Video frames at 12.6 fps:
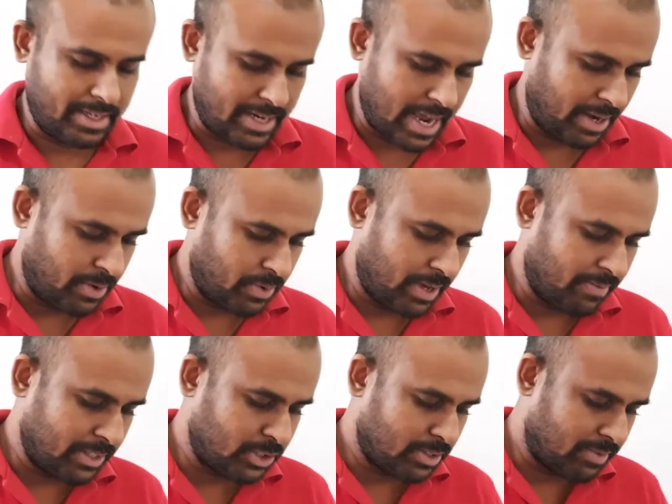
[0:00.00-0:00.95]
Right. Okay.
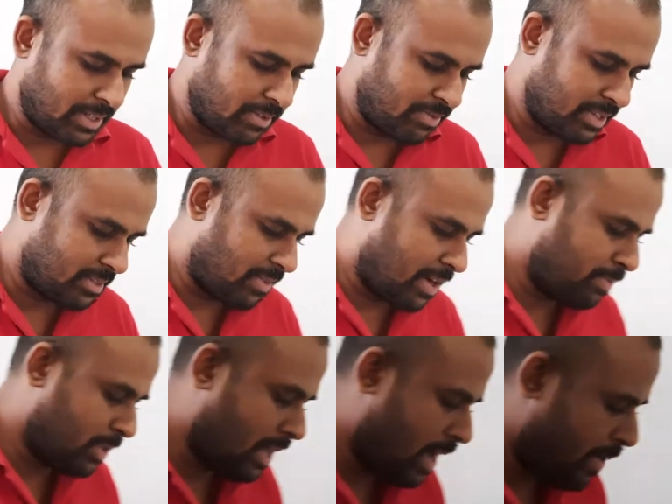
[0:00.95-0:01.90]
What's the first one,
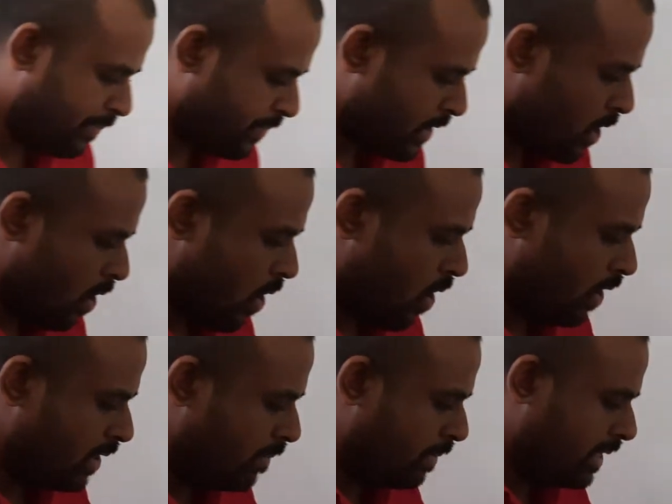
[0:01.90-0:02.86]
Puta?
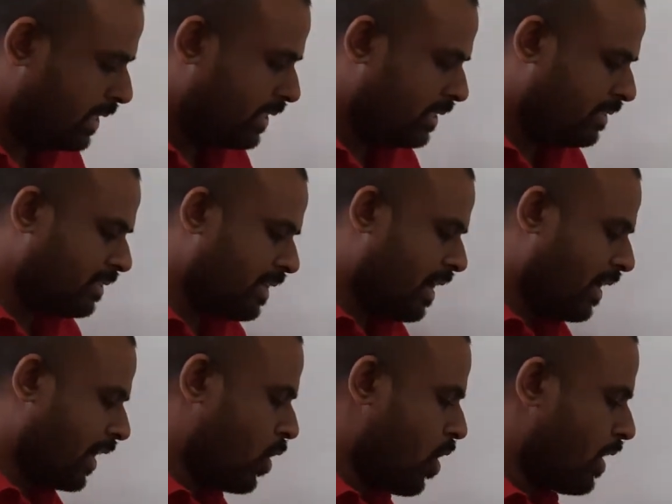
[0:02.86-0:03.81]
All the purchases are
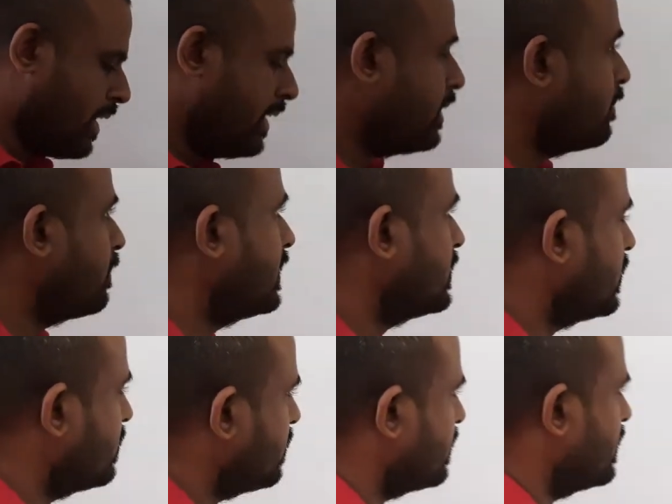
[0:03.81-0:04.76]
recorded in the
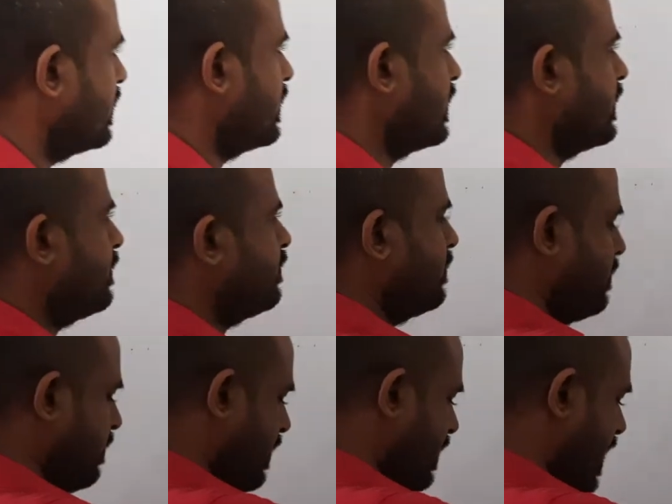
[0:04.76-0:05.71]
purchases journal.
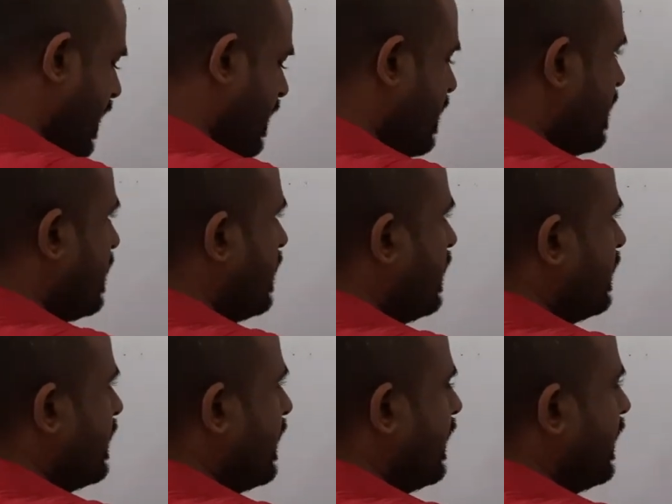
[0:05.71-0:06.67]
Right.
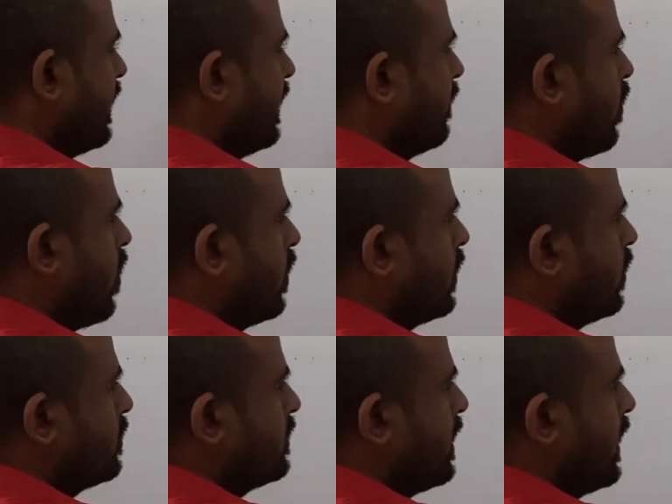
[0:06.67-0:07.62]
They want you
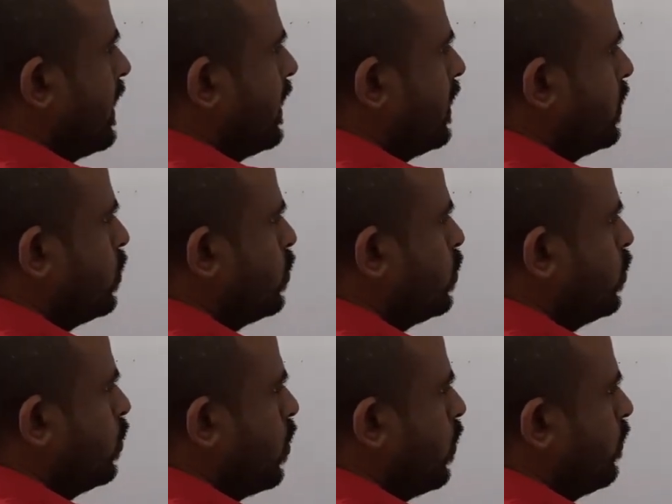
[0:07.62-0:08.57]
to say
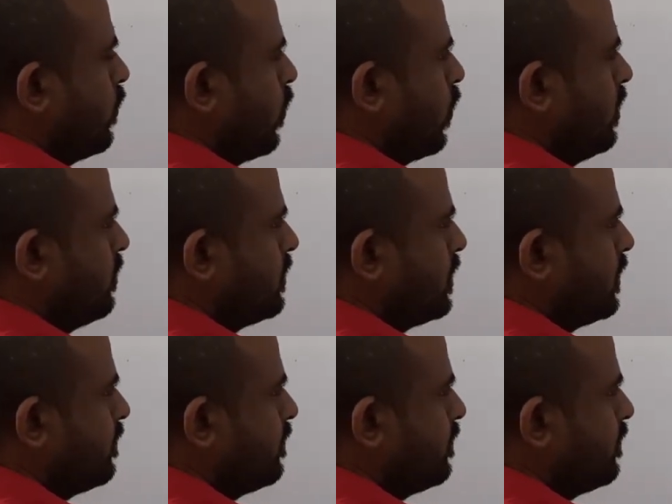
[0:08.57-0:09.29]
true or false.